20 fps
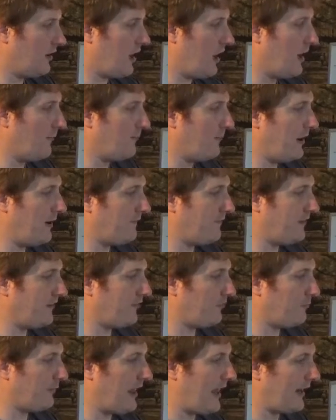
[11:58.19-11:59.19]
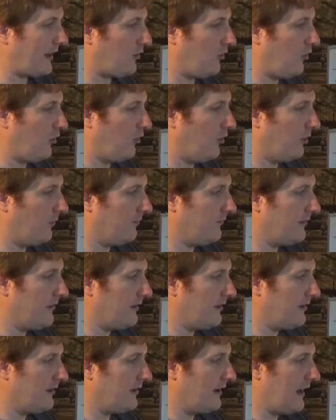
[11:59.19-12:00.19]
above this black hole.
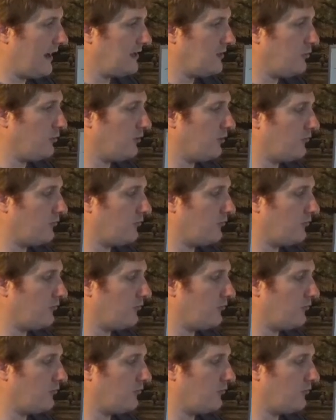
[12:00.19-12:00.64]
And you would